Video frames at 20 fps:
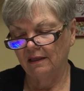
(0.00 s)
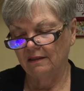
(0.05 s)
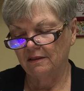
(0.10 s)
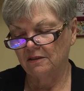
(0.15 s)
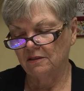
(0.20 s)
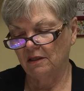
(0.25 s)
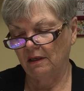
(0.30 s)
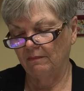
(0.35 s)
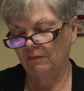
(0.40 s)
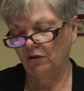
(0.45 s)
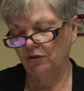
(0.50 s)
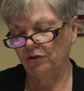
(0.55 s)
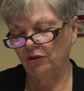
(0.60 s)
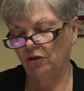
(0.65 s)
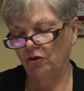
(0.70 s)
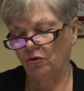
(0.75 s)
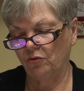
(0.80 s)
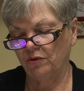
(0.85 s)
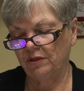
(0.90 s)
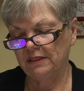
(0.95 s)
So I'm going to
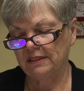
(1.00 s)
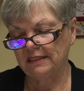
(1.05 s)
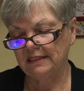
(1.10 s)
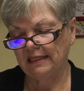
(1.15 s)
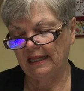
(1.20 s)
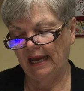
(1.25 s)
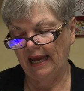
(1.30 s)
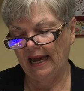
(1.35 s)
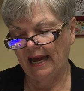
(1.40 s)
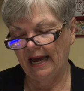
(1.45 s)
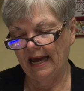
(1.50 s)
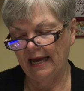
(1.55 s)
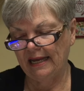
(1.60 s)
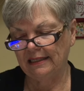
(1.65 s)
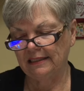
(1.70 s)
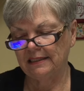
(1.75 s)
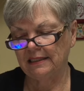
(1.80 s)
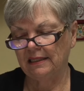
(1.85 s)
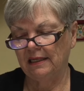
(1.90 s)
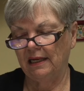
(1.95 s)
crease
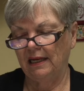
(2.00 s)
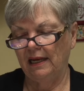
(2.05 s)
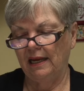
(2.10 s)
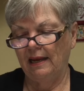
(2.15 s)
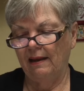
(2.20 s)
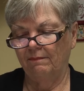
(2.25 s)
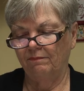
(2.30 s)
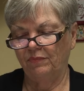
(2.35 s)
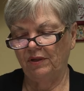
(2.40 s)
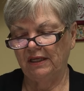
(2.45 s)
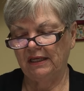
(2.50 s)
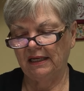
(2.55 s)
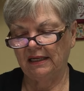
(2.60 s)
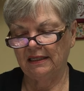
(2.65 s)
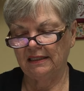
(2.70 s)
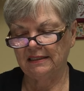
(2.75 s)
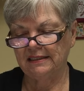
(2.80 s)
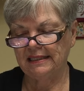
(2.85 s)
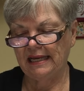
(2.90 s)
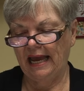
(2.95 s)
that
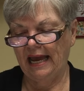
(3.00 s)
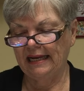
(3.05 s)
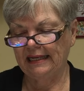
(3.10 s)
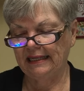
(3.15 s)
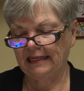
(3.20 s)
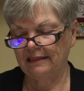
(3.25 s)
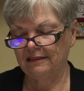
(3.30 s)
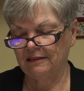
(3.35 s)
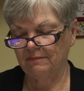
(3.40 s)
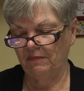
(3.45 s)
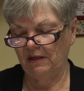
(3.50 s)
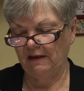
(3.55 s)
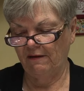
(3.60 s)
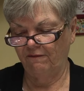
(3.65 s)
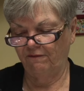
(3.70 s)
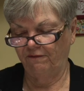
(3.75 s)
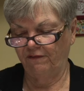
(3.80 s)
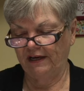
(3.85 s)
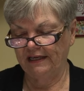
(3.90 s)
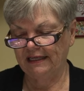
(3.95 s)
because that gives me a
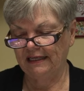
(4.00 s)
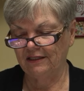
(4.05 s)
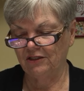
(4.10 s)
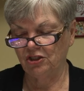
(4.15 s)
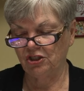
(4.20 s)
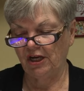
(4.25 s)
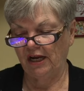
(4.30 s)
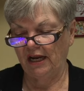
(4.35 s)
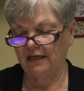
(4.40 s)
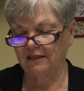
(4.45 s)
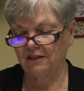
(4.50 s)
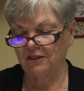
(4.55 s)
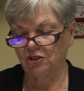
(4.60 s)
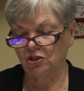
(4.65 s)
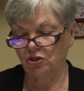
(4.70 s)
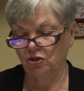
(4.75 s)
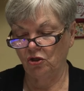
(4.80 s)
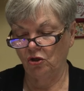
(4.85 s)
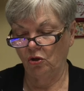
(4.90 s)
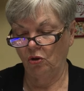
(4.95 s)
fighting chance
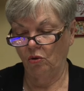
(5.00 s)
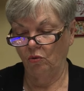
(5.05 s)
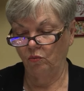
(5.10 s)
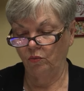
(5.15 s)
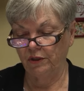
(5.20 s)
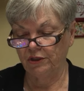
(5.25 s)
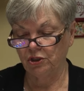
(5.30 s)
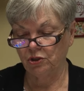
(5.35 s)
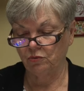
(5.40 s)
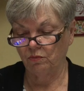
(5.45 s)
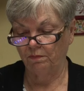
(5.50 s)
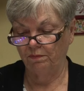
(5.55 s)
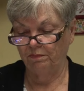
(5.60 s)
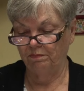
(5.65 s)
to know which